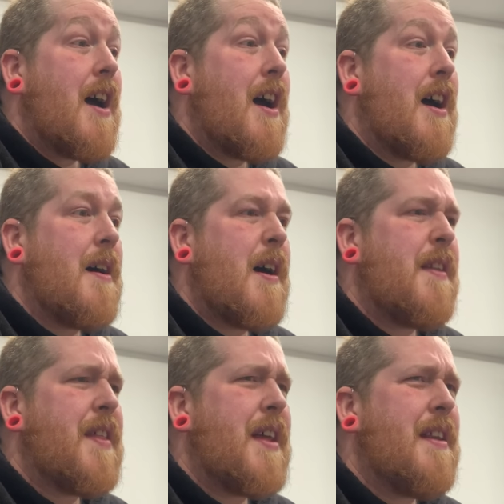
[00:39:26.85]

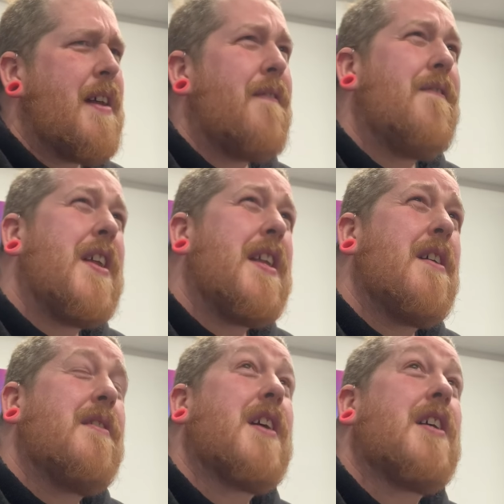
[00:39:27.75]
And then
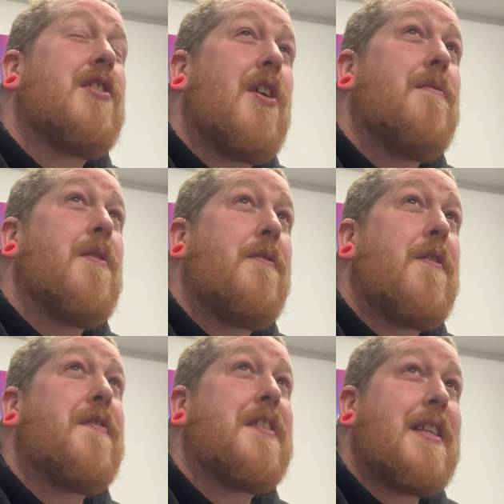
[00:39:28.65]
videos I don't know if
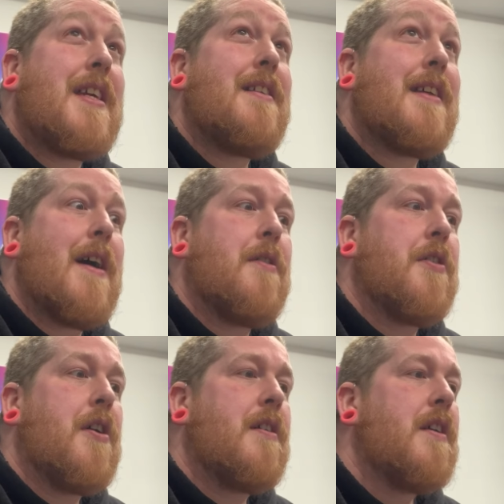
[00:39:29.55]
you've seen yet or
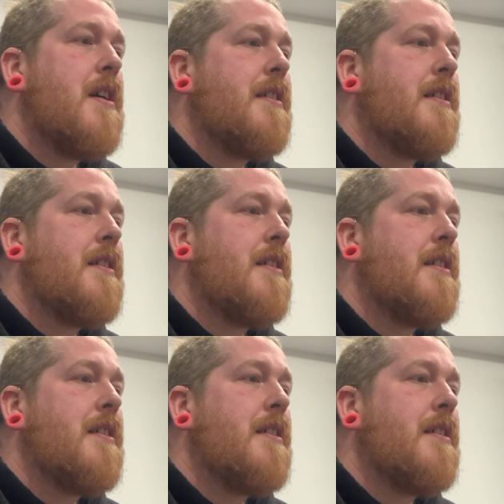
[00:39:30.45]
not.